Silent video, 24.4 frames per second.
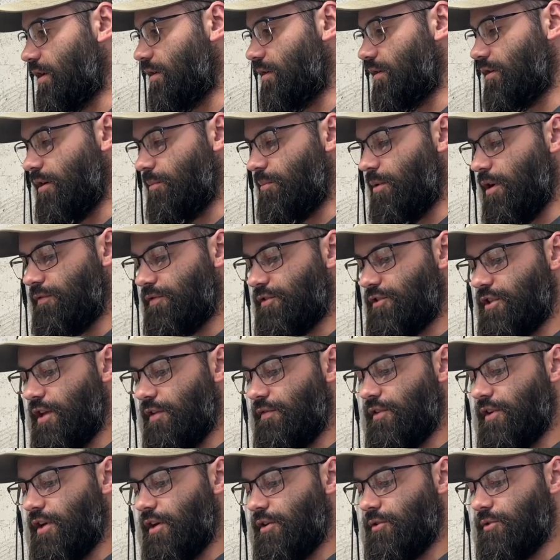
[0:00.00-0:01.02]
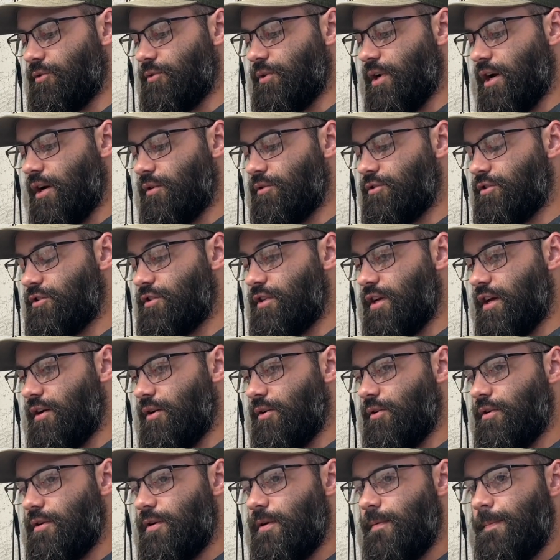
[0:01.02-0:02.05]
above 700 rounds
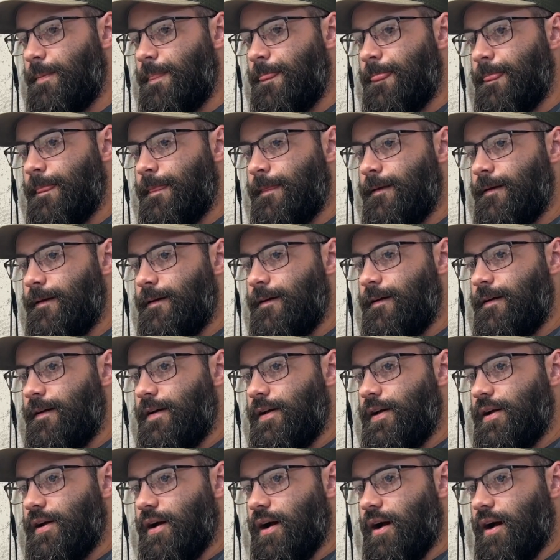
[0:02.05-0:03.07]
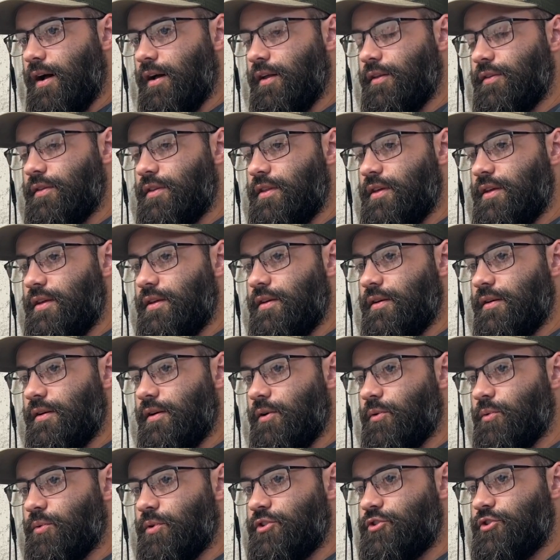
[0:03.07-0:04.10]
now on the
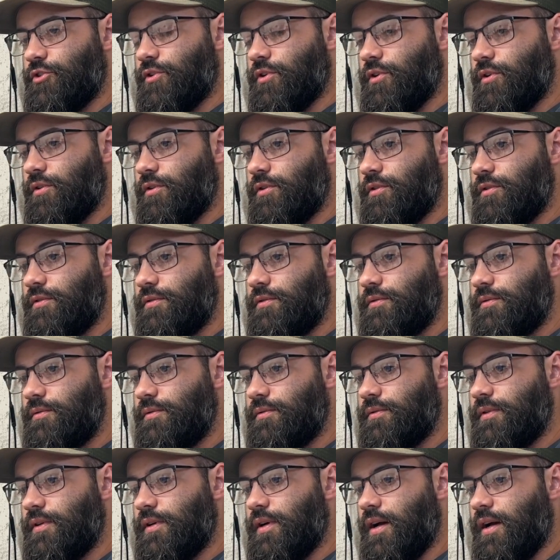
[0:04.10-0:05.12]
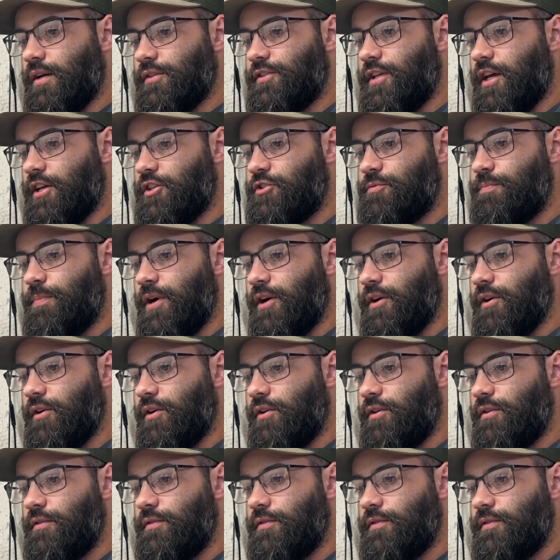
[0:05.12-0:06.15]
original test
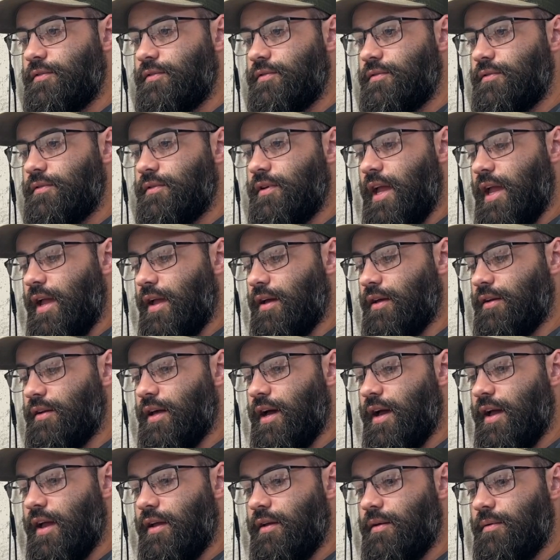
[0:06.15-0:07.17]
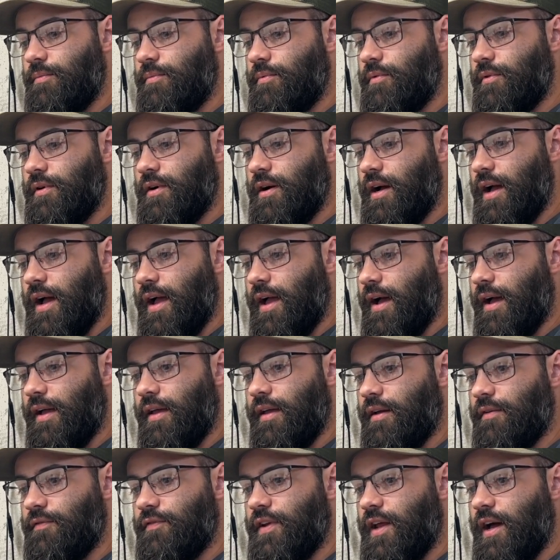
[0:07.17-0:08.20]
barrel, and I
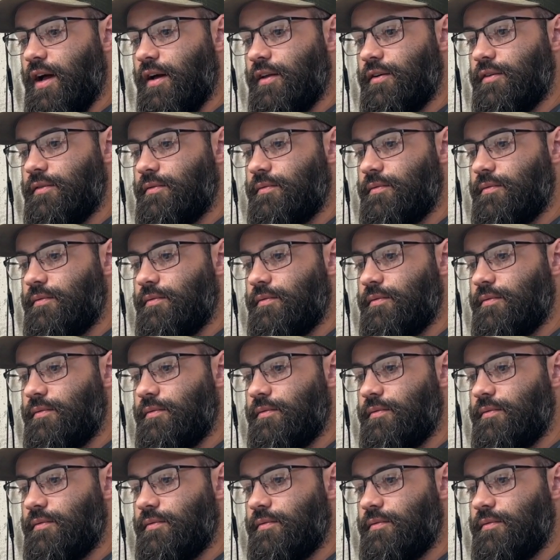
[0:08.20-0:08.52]
have not